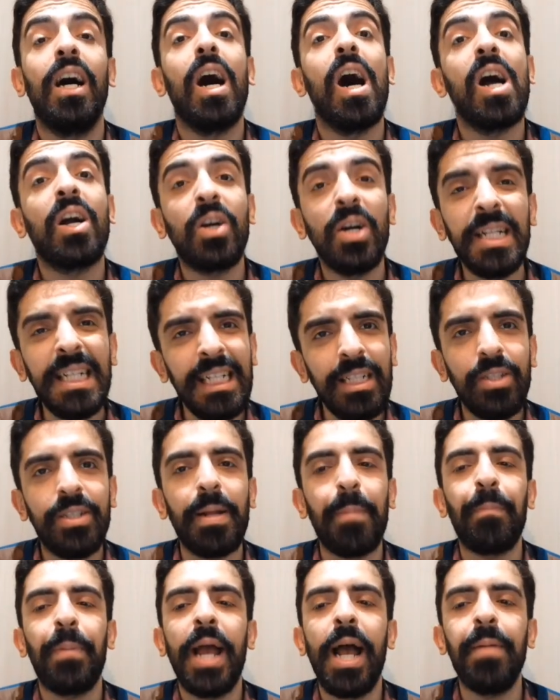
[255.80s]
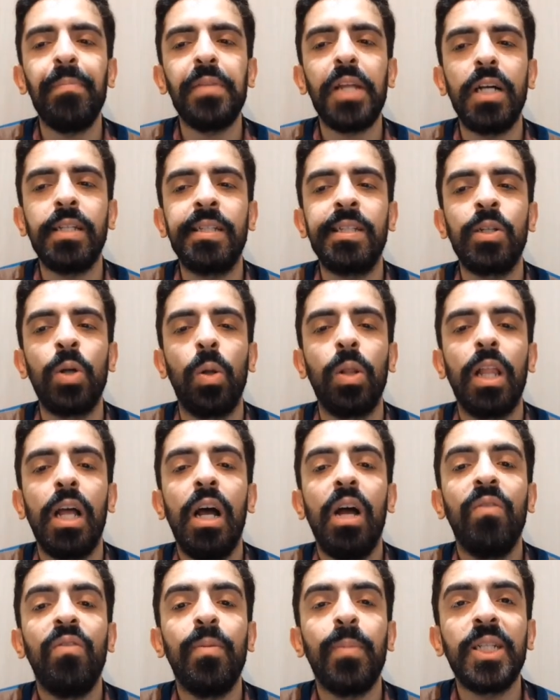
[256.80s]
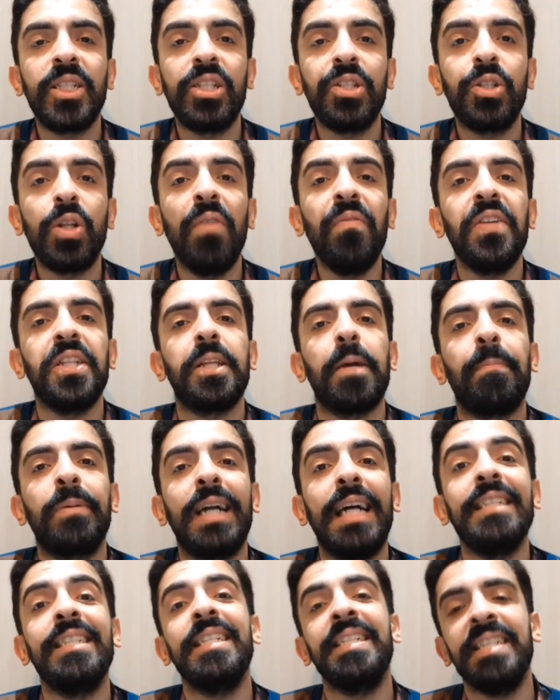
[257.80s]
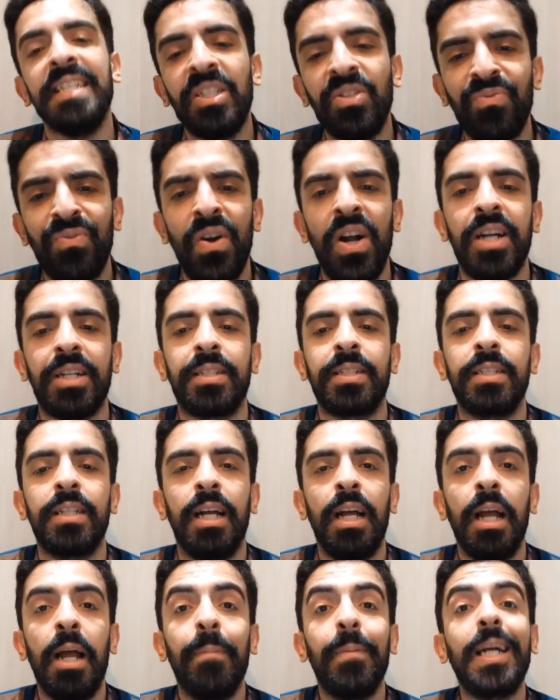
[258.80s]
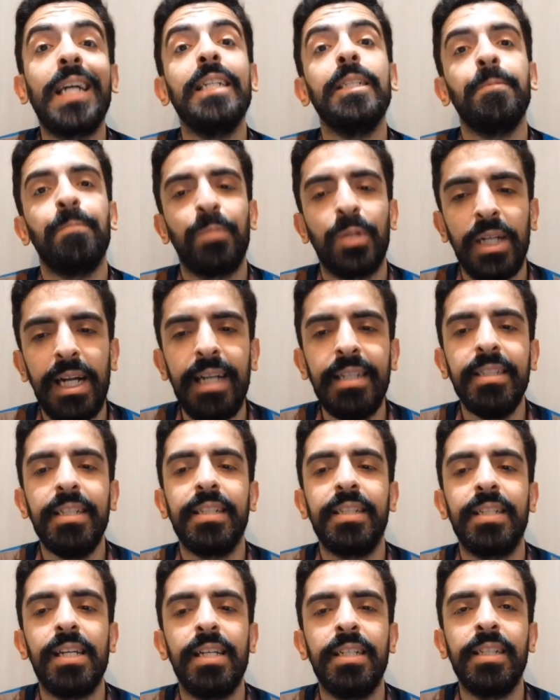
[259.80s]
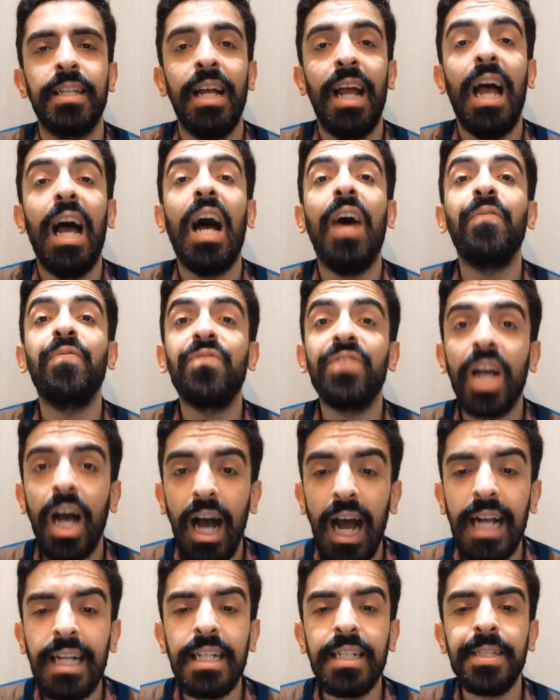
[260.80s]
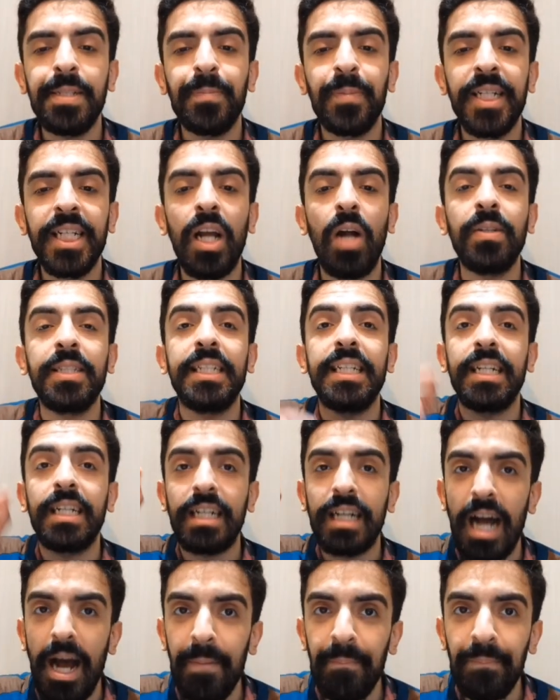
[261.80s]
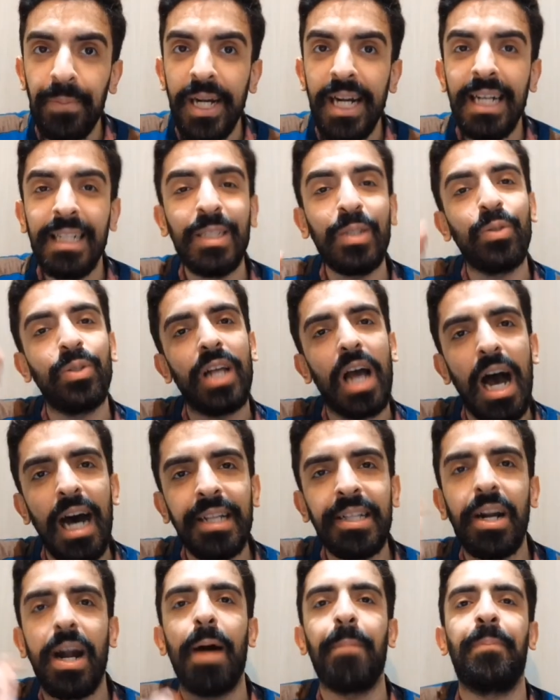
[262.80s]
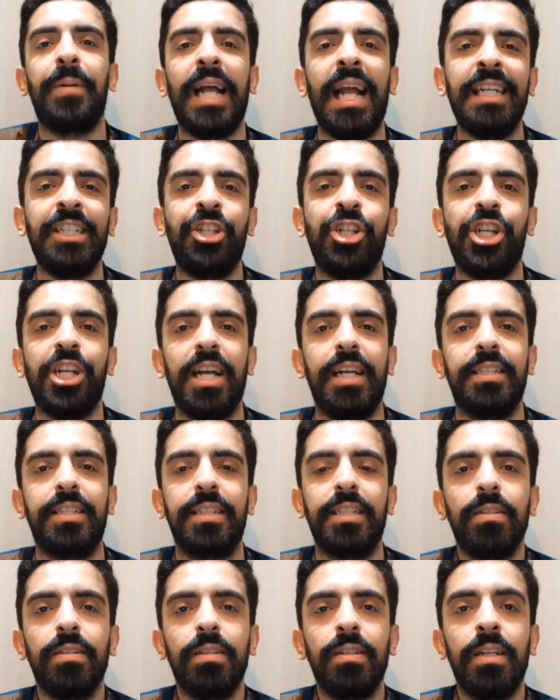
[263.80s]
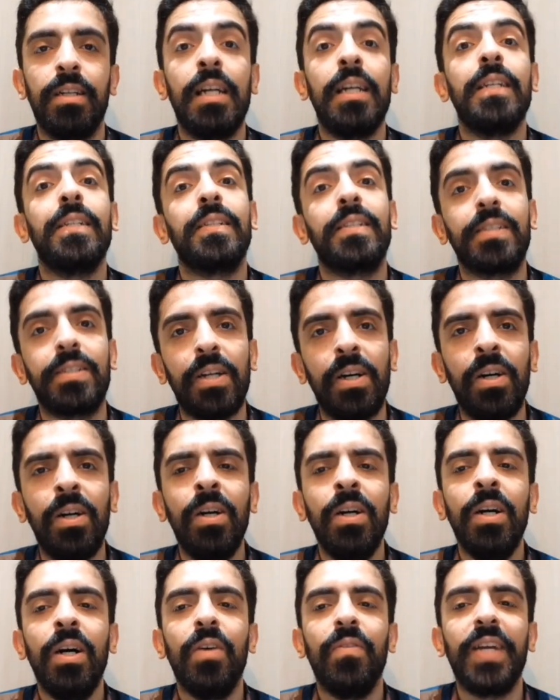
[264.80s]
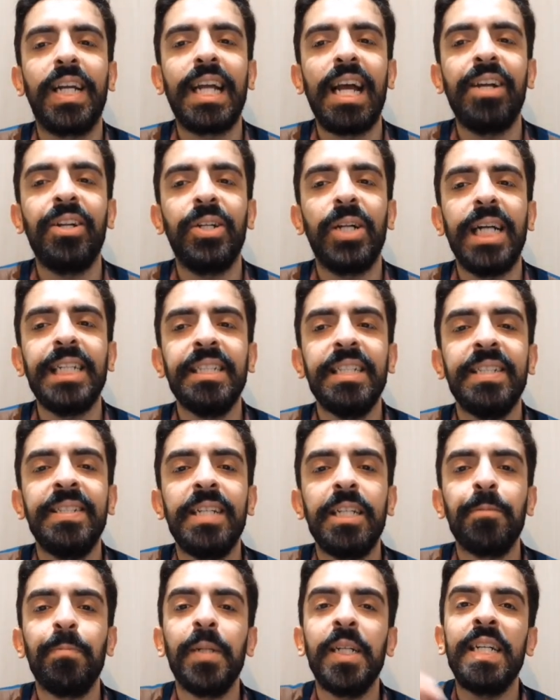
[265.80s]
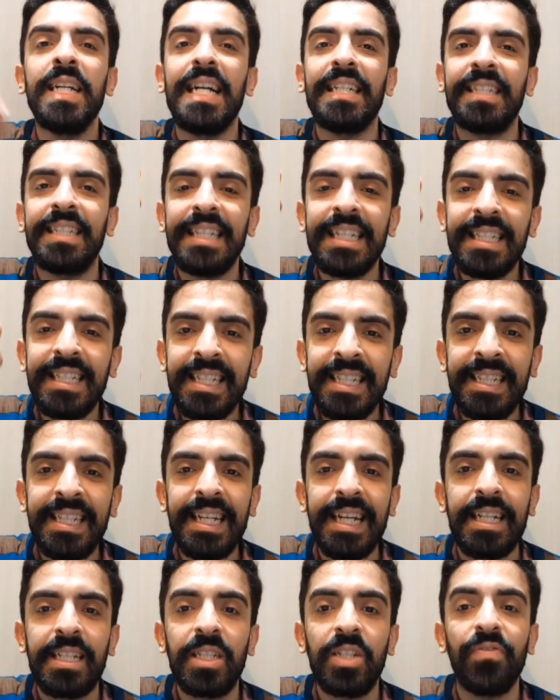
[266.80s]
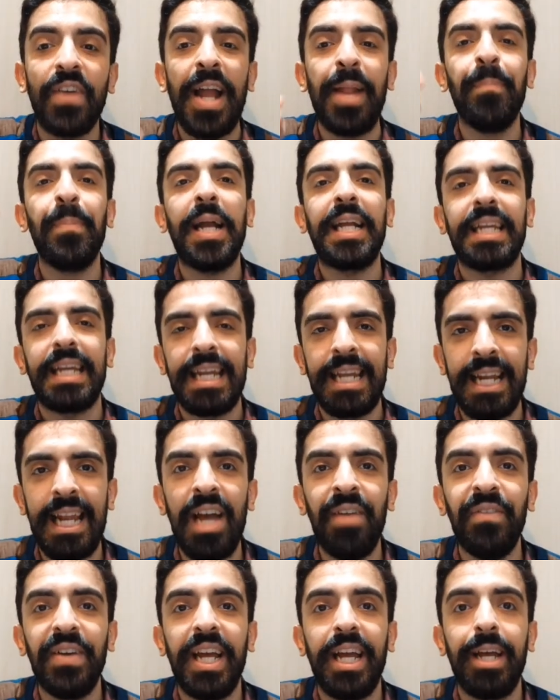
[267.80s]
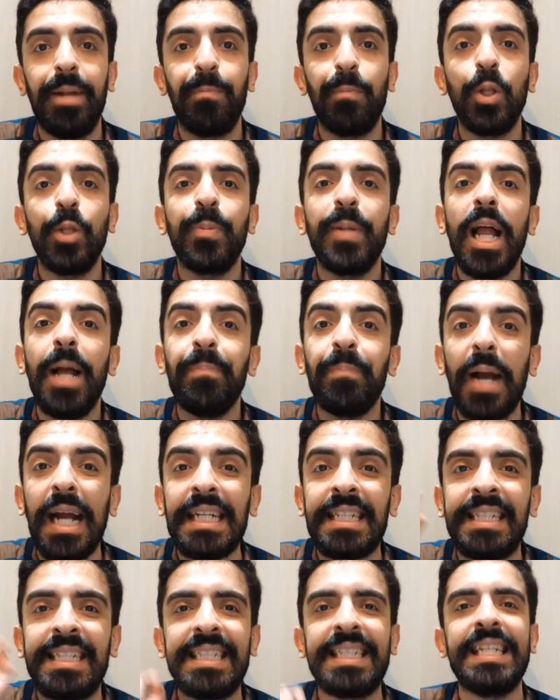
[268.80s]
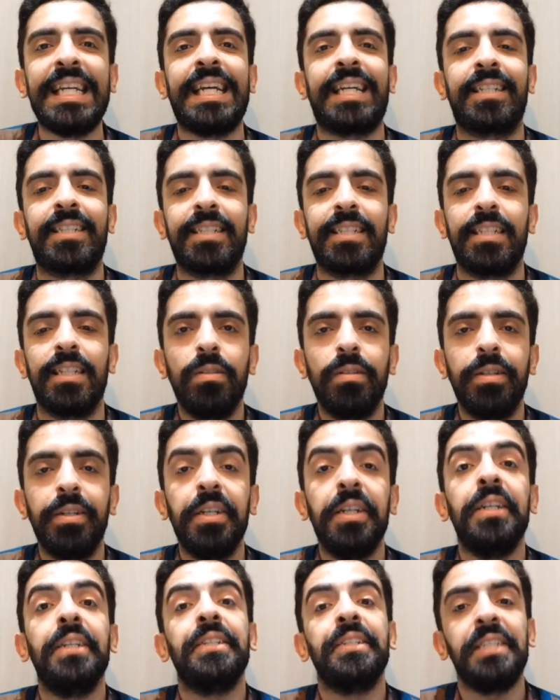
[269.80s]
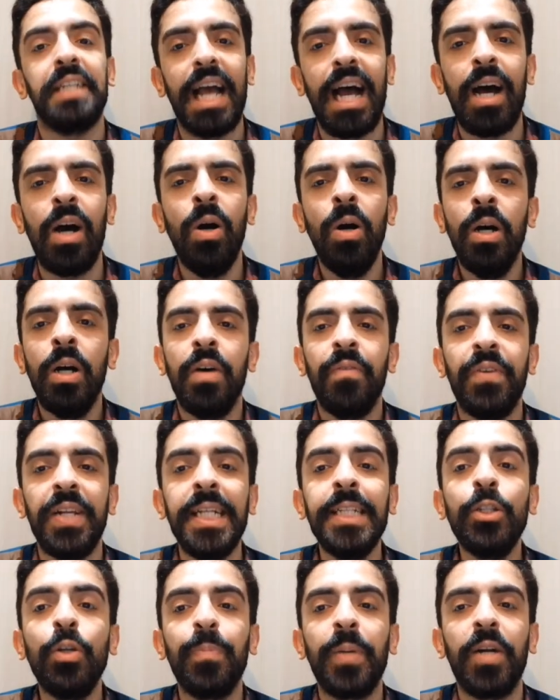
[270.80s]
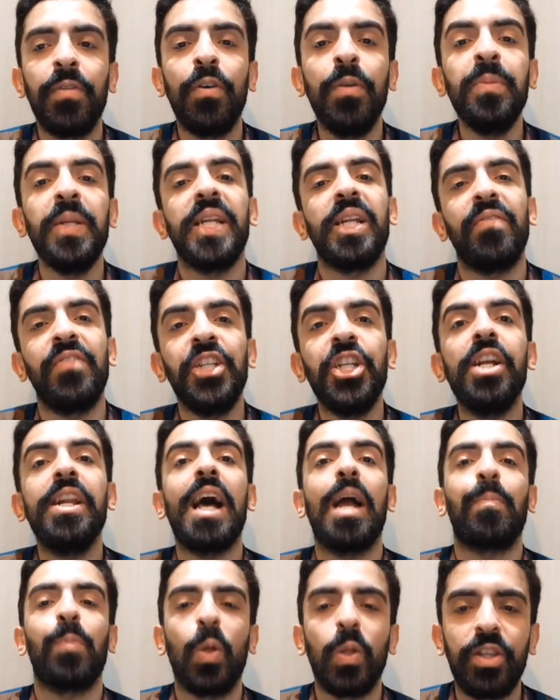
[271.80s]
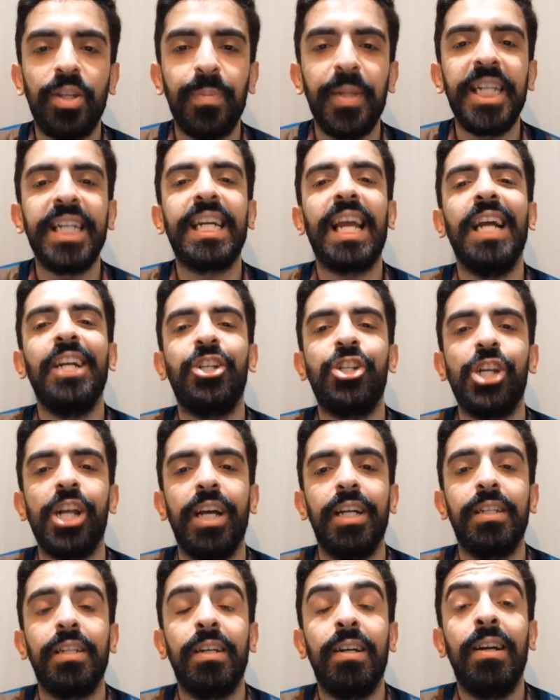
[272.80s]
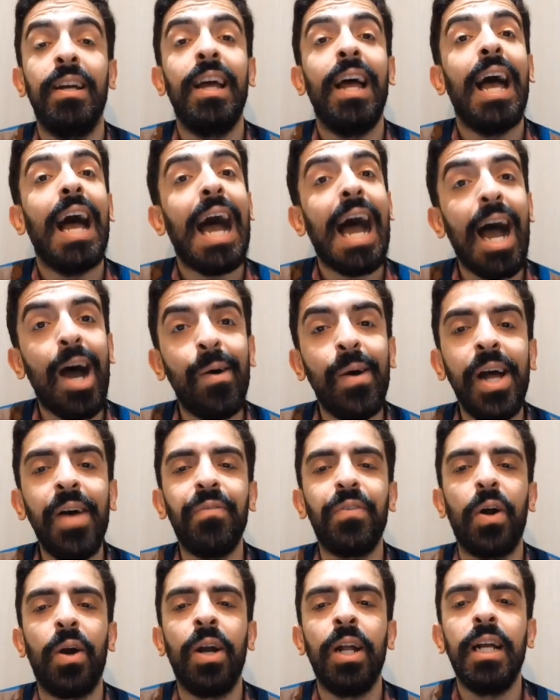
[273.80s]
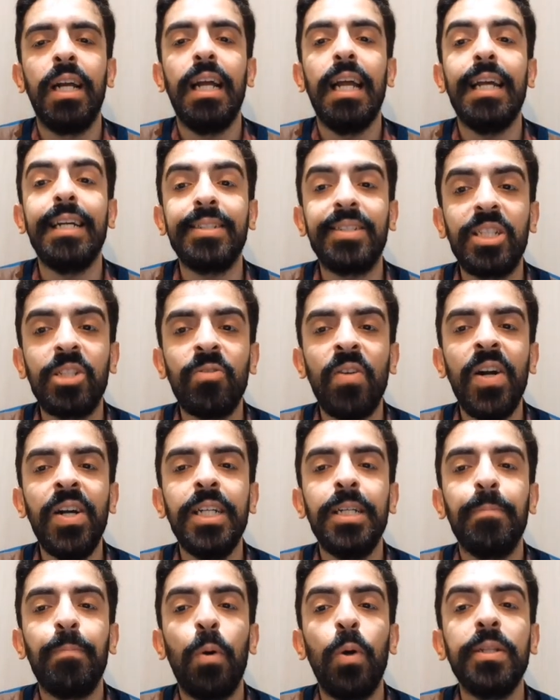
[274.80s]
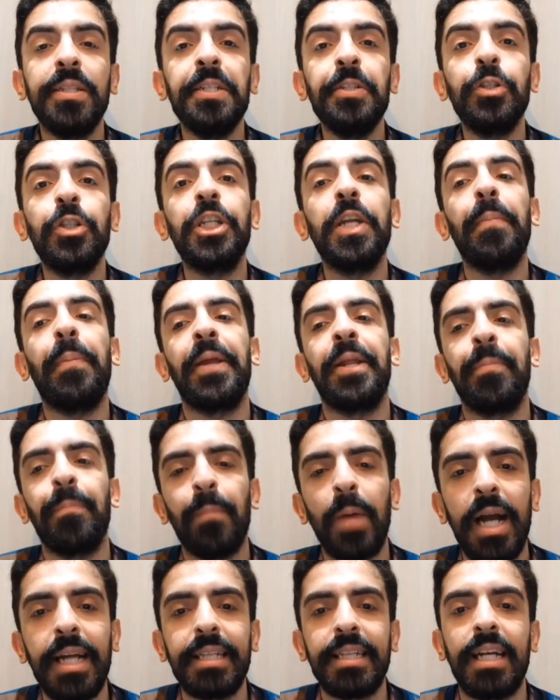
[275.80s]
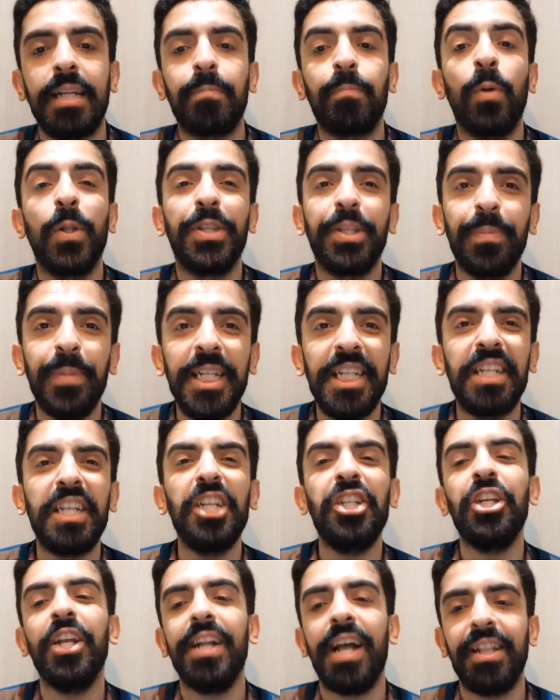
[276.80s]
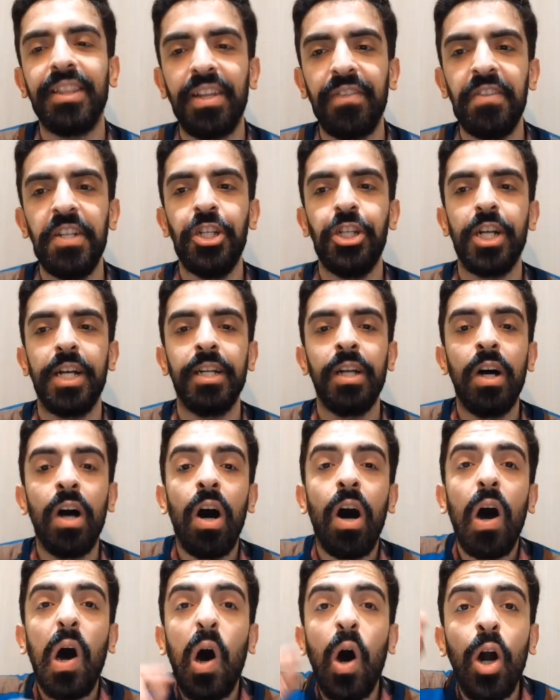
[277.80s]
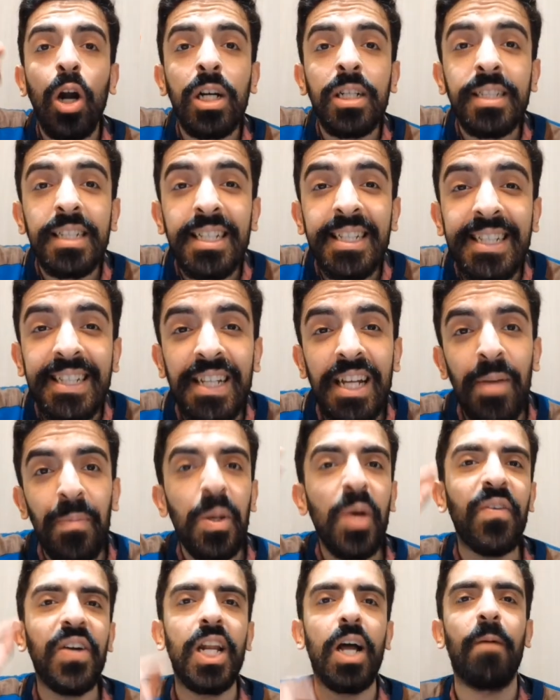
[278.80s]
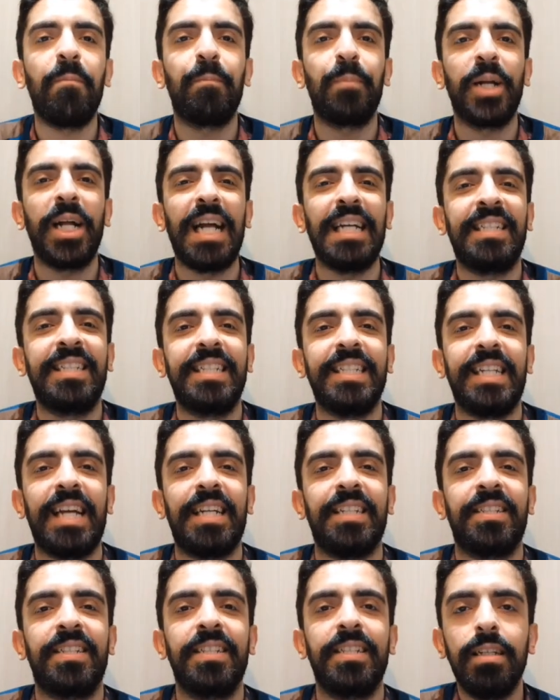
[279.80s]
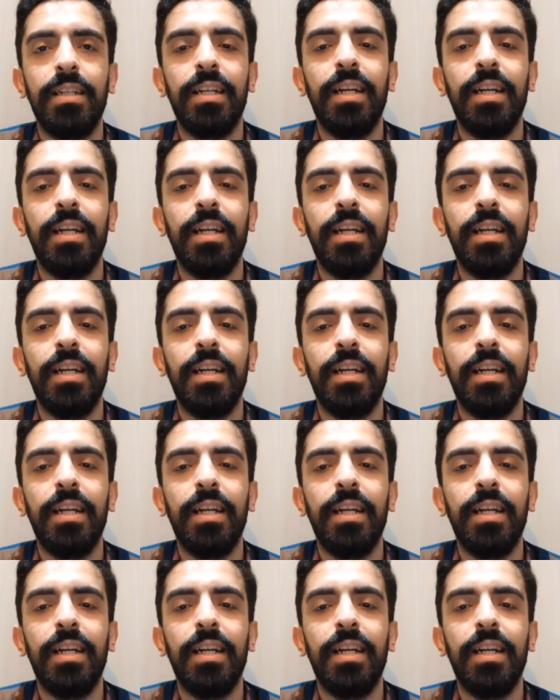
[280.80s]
According to the PEMDAS rule, we must start with the parentheses first, because parentheses have the highest priority compared to the other operations. So, we can write this expression as 66 divided by 11 multiplied by 6. Now, we need to perform the division and multiplication. However, it's very important to keep in mind that multiplication and division are on the same level of precedence.